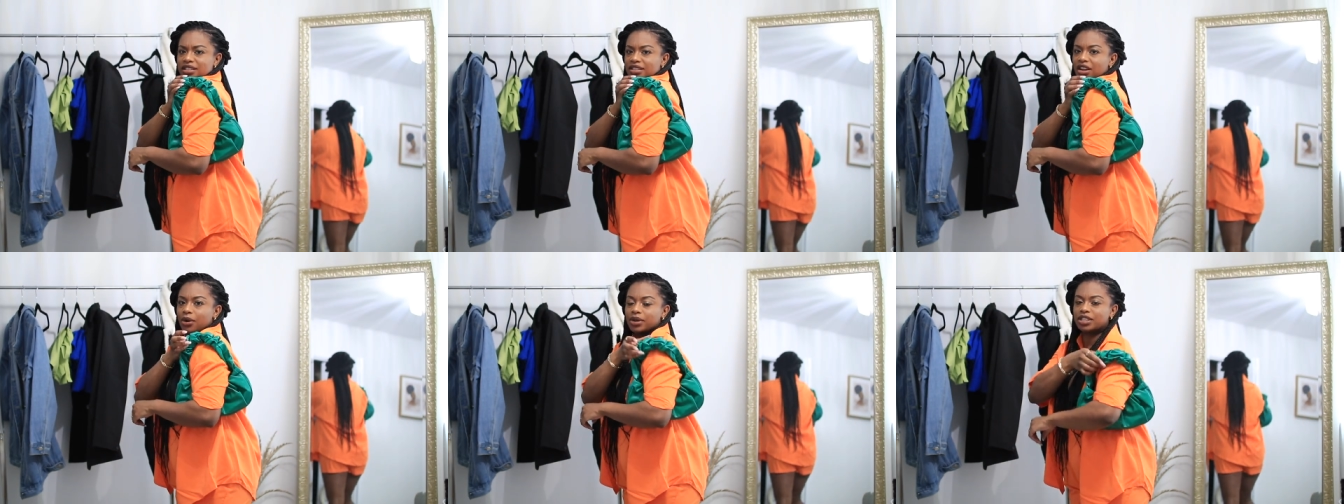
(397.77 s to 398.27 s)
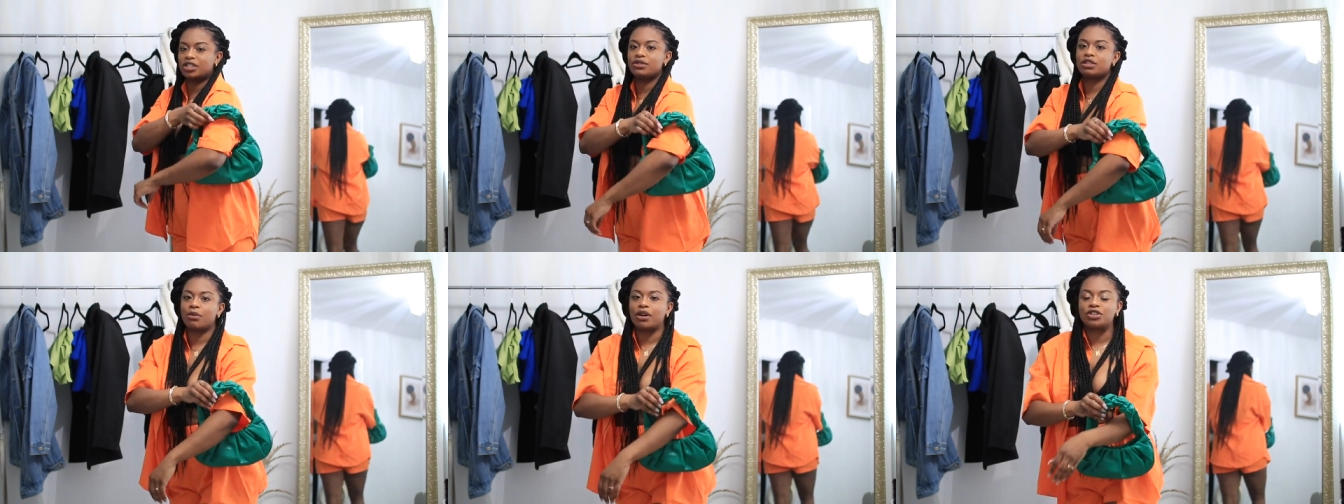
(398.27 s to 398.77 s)
no, it's too
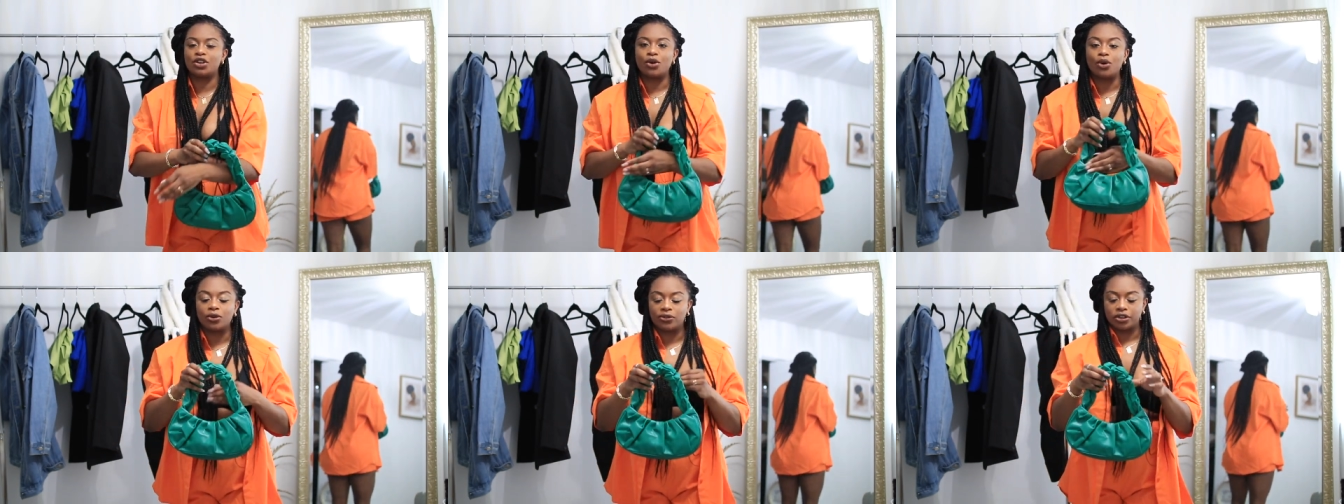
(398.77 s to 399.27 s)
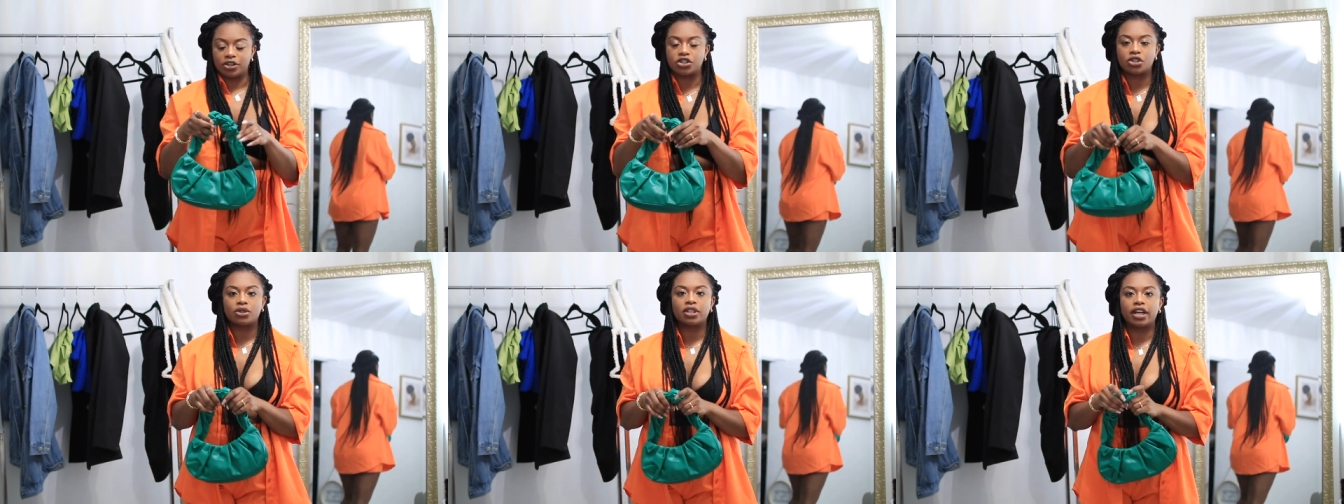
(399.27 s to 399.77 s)
small to go over your
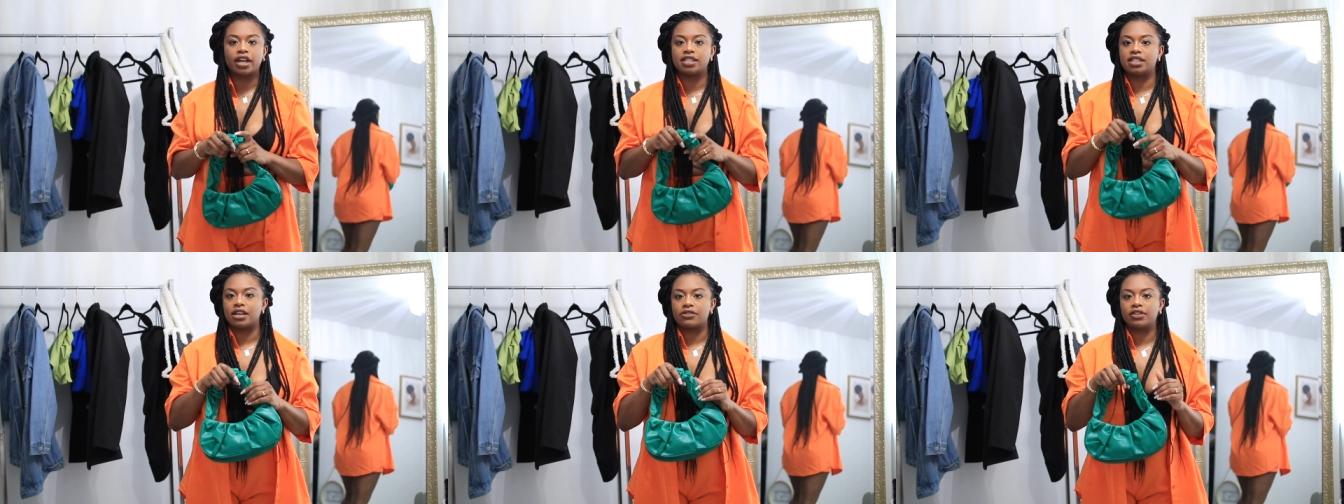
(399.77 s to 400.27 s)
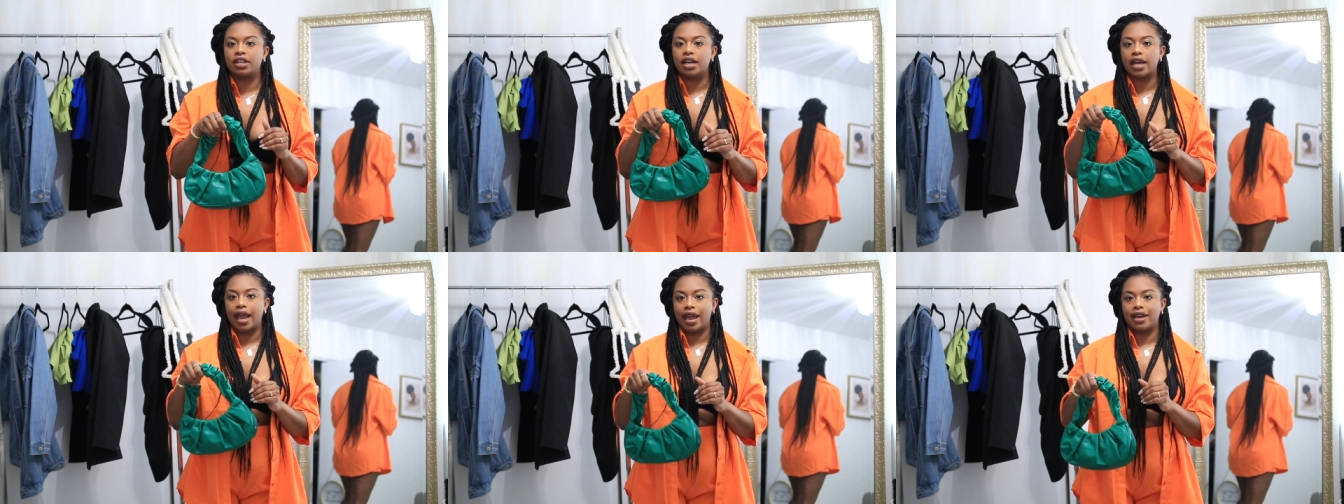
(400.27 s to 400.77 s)
shoulder. It's definitely
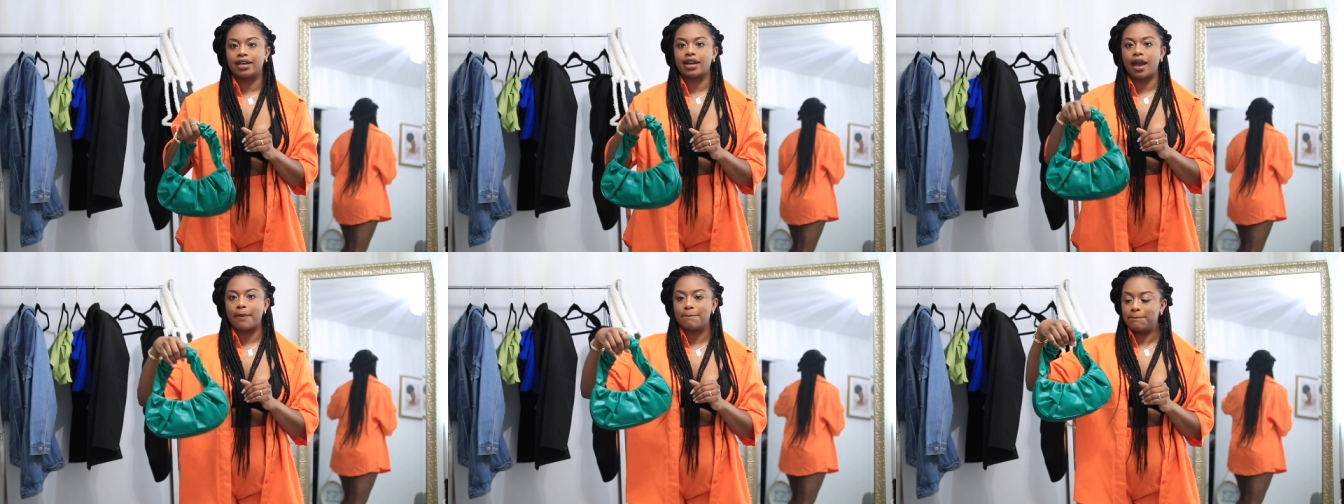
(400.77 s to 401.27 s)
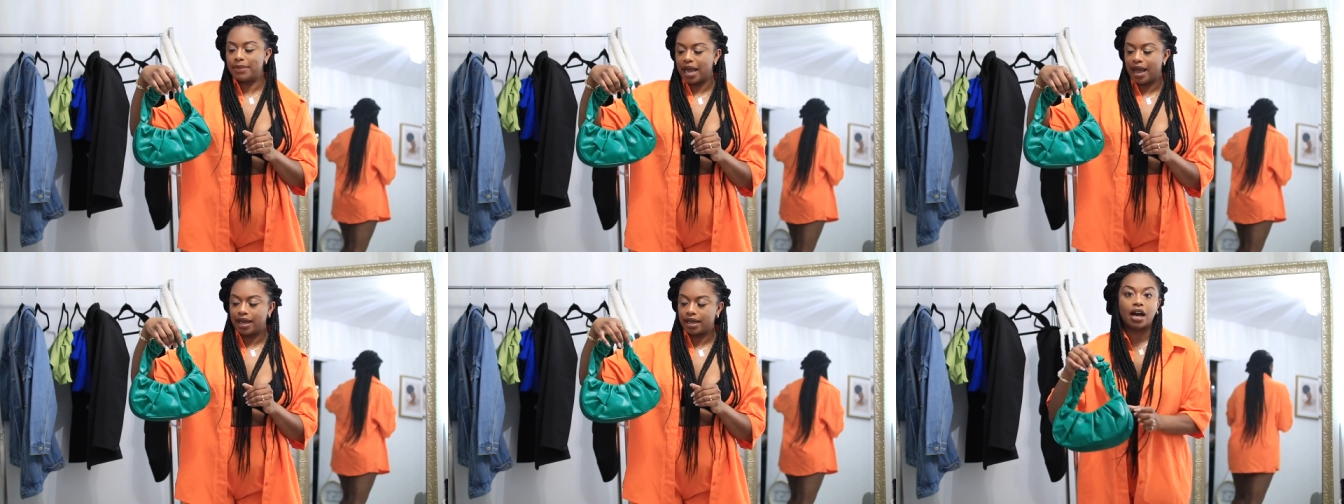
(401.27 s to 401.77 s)
a hand
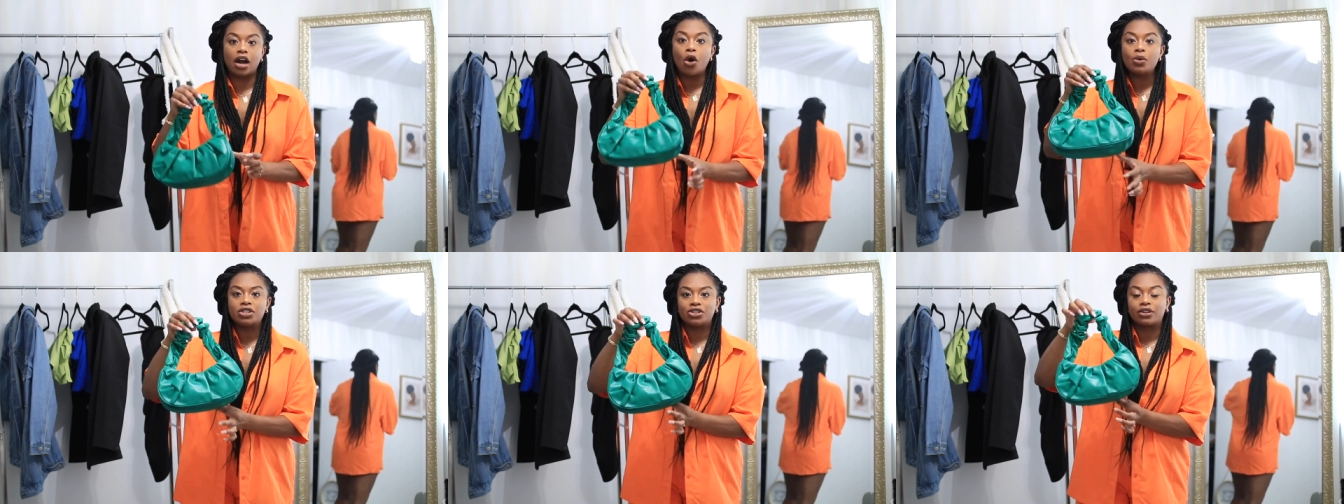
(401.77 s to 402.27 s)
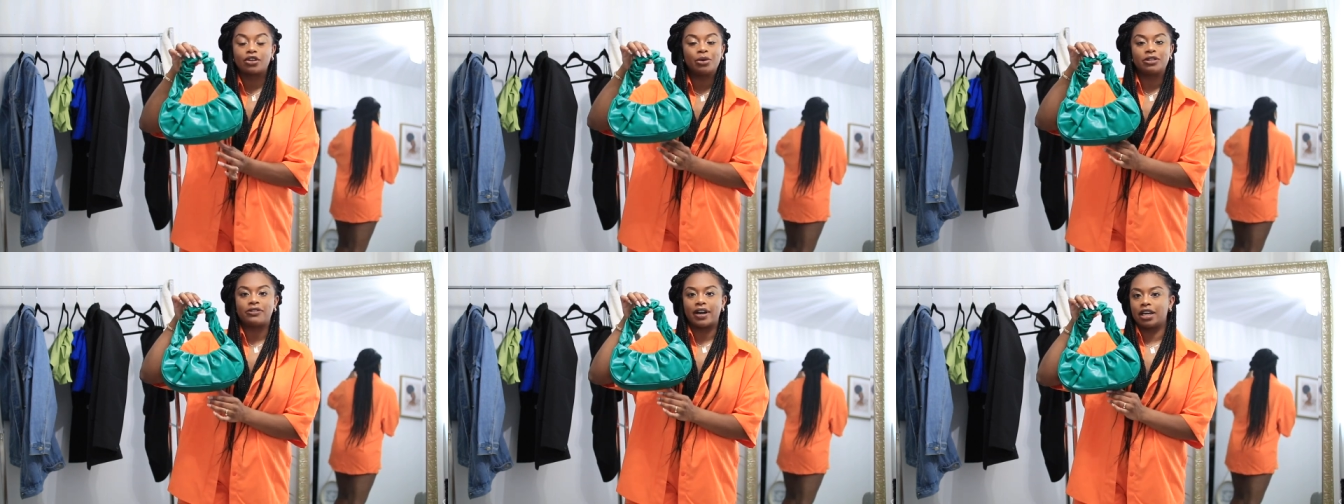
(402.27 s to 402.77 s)
bag. I always struggle with
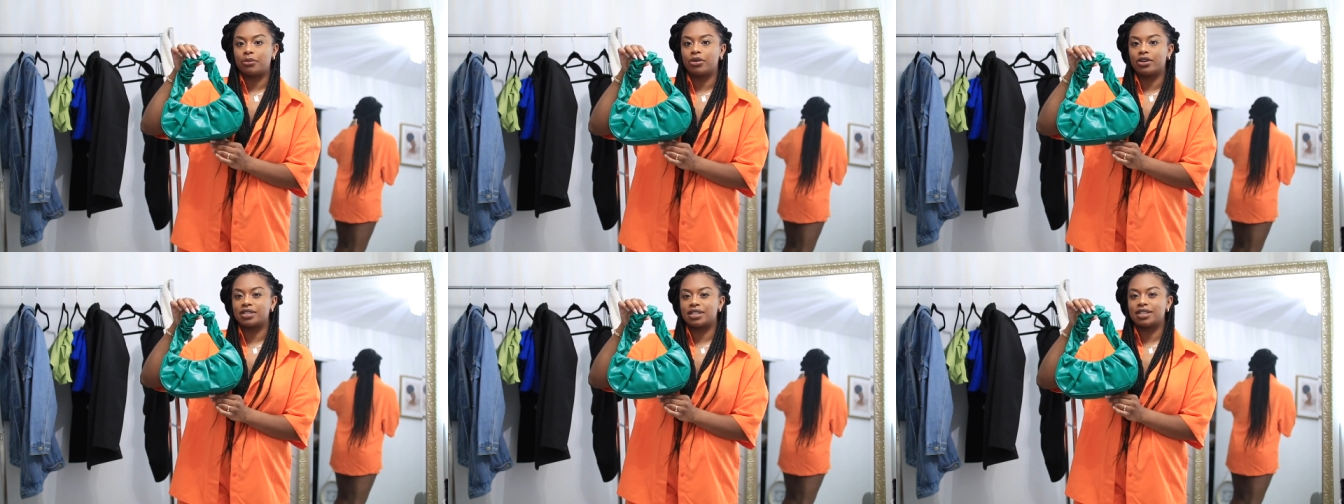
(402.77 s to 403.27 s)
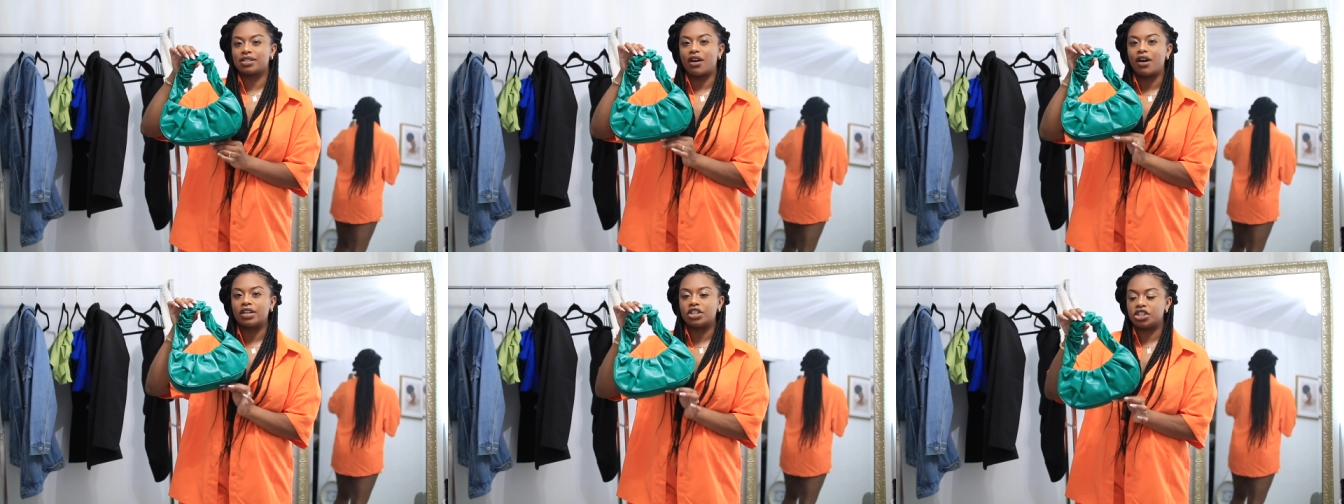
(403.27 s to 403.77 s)
finding purses
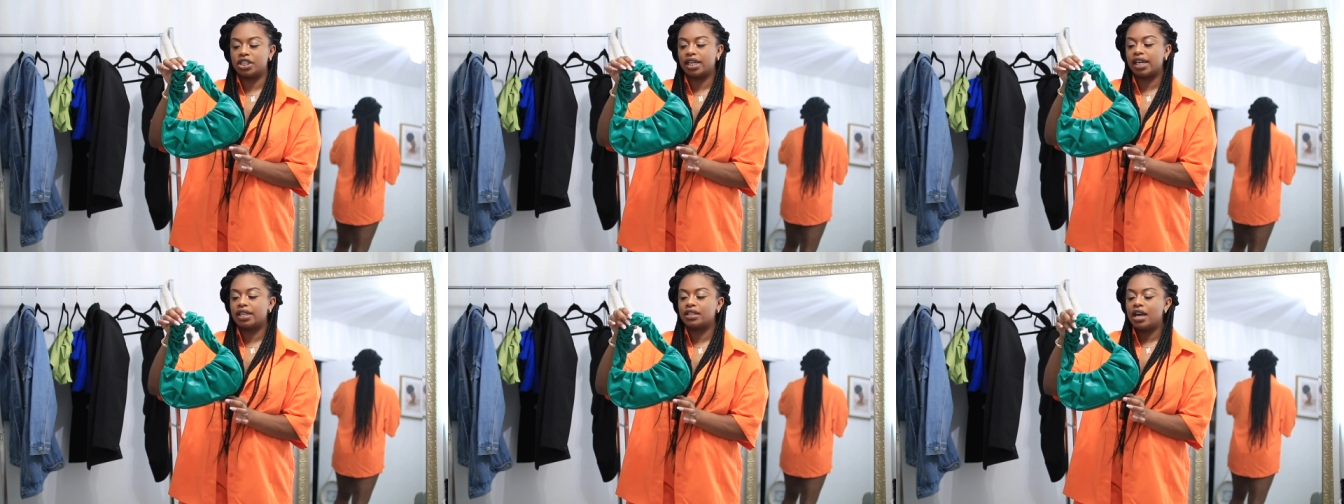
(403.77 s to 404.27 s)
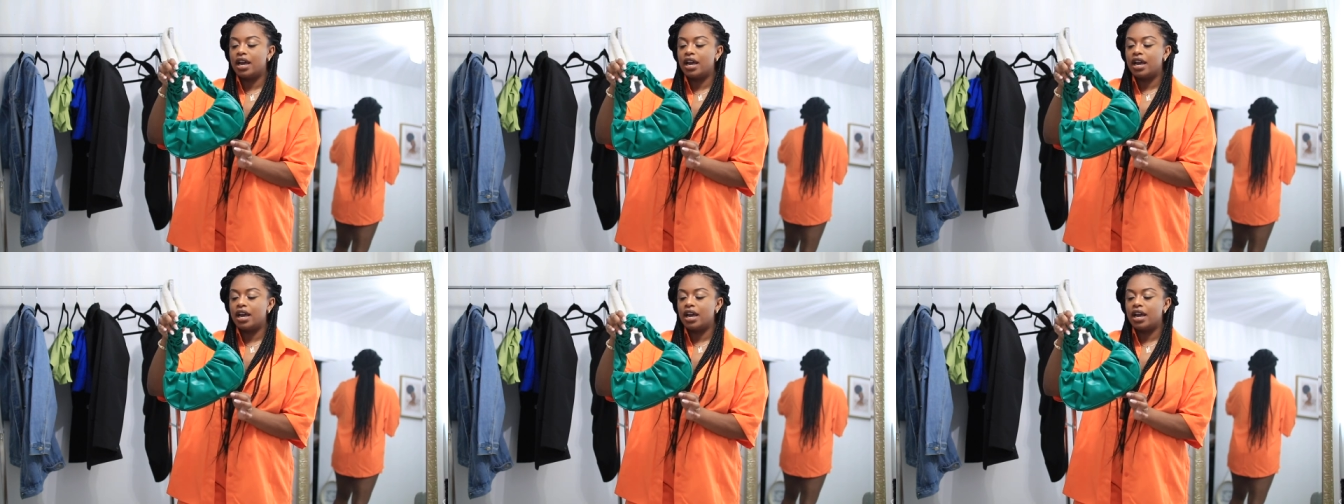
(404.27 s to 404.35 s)
on Shein.